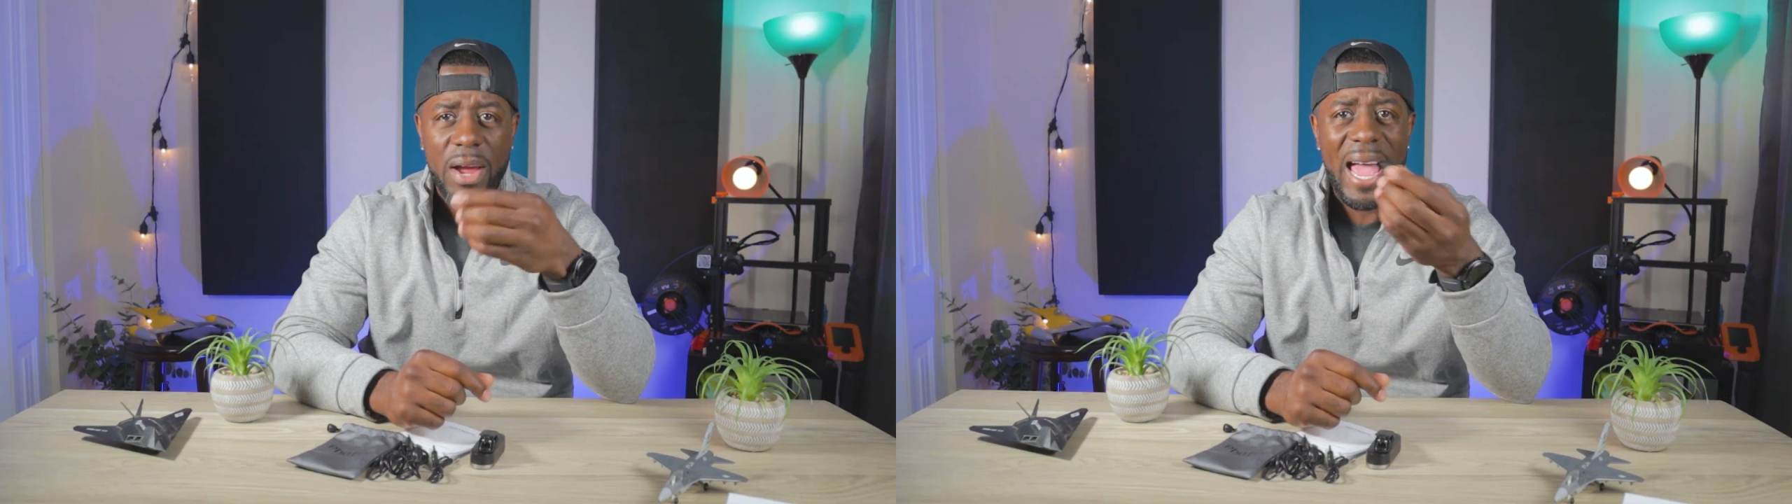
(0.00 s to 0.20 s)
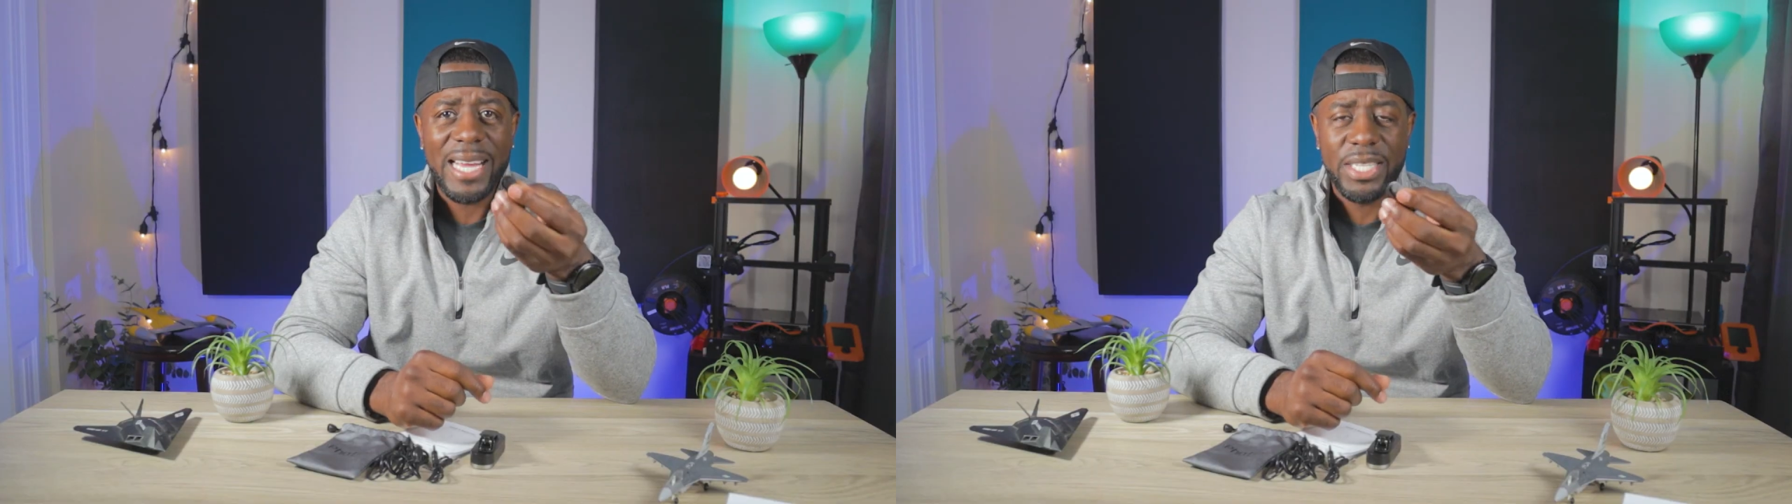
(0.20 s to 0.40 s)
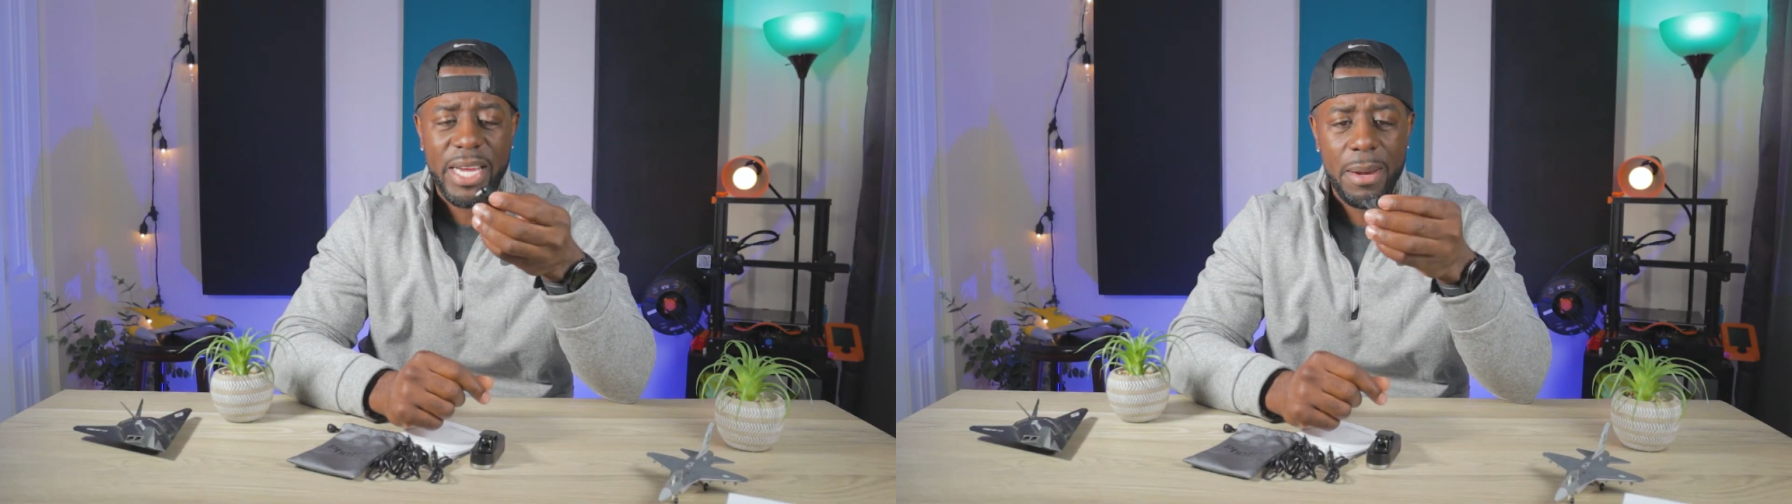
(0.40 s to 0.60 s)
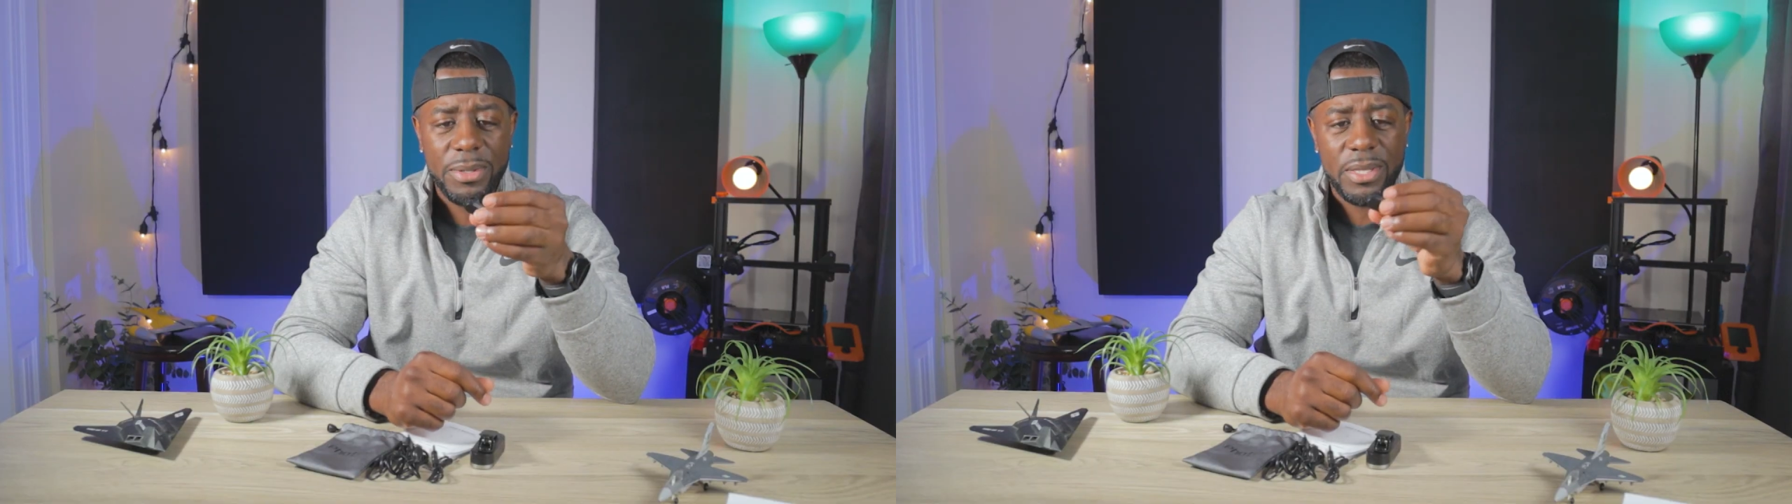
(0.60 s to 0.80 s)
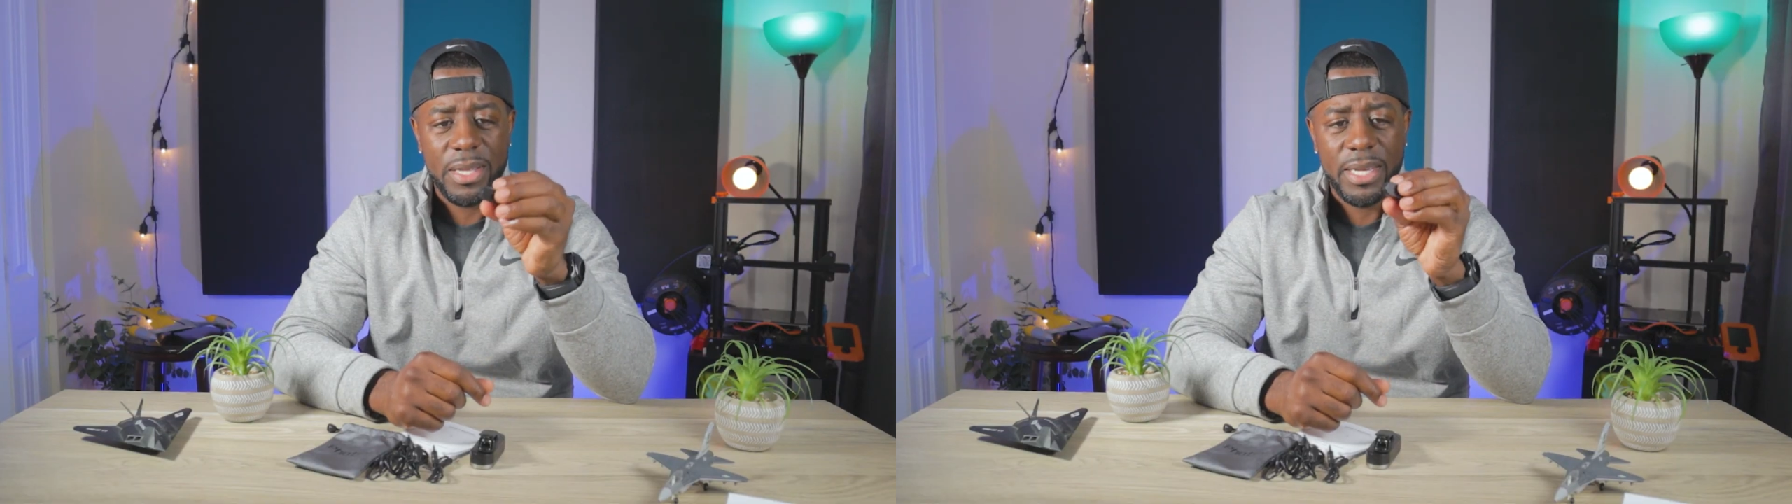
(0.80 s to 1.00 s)
for action
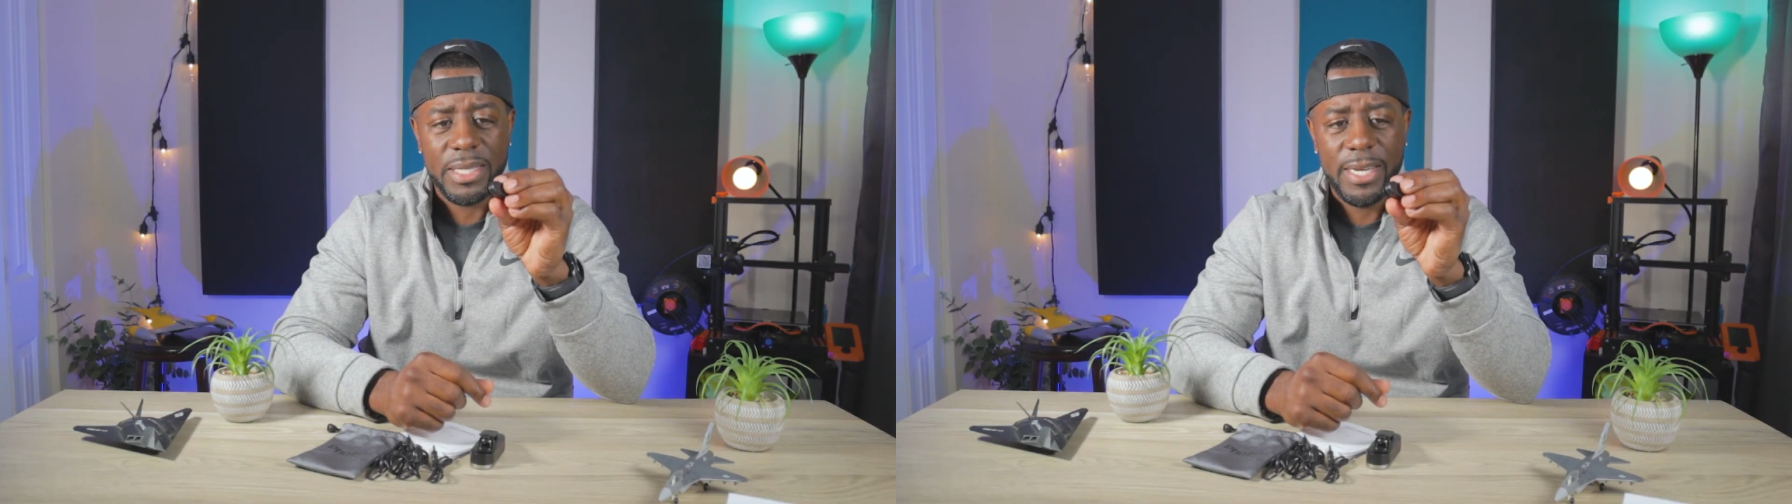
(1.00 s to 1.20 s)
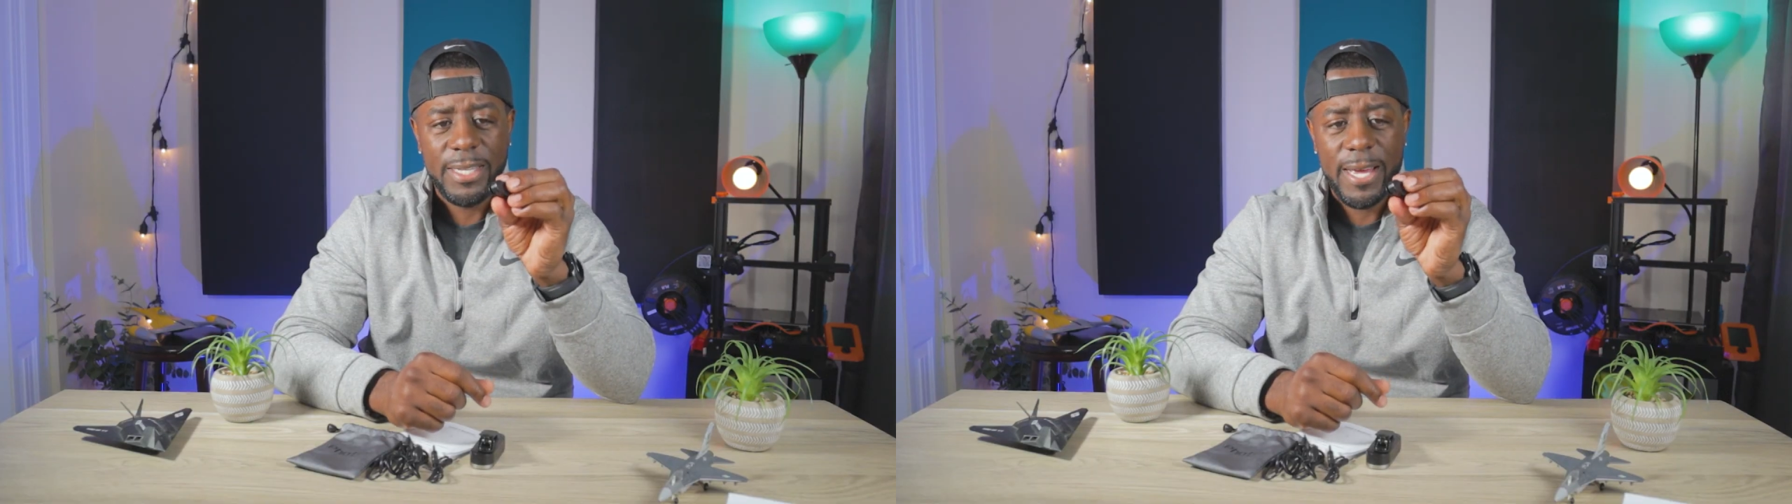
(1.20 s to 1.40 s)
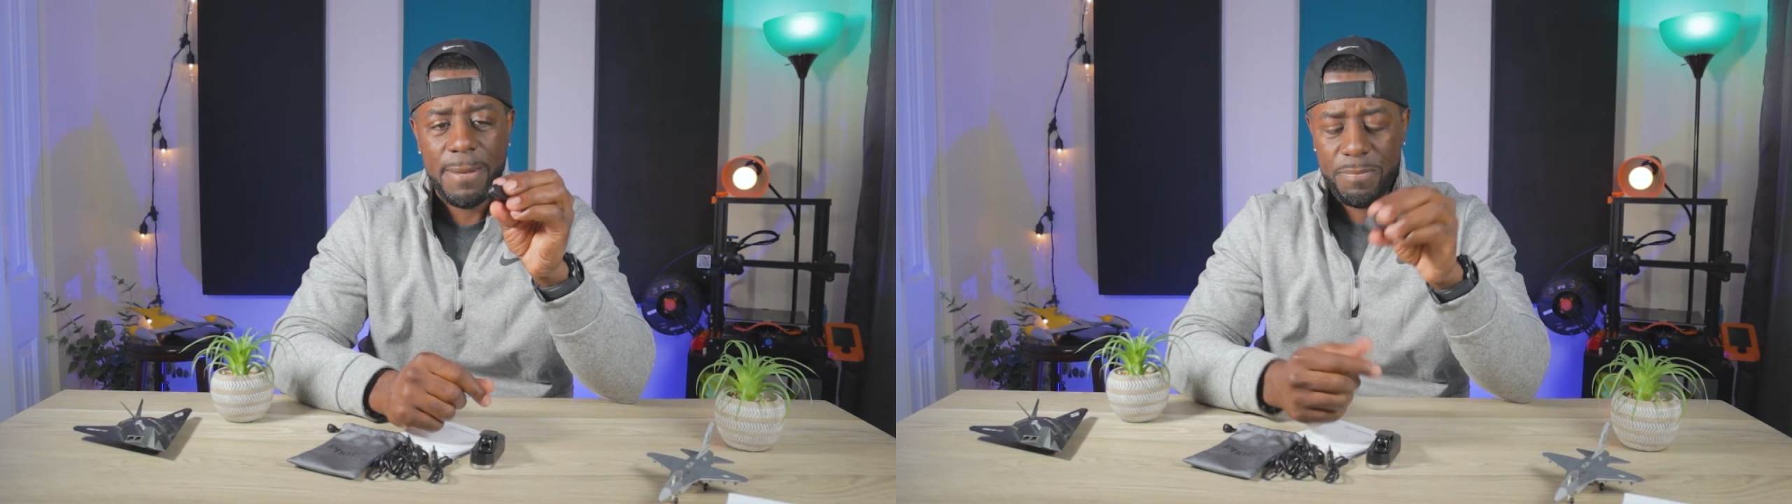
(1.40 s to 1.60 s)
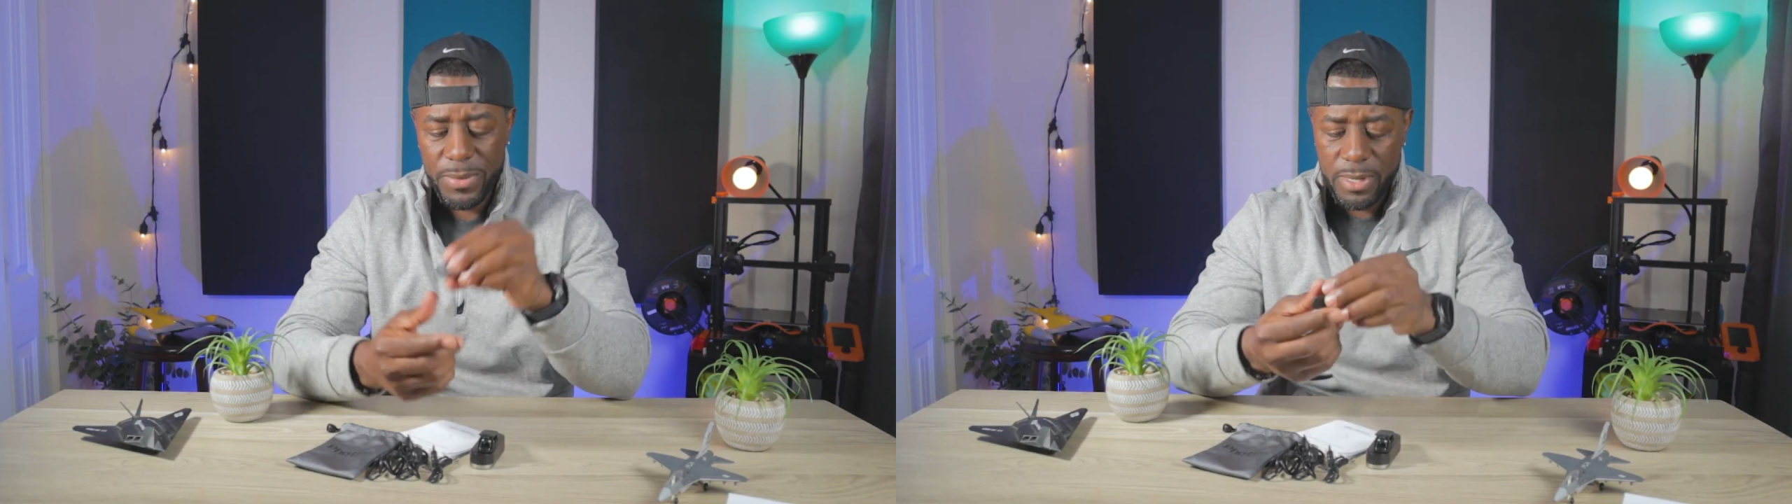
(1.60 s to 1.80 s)
cameras and things like that.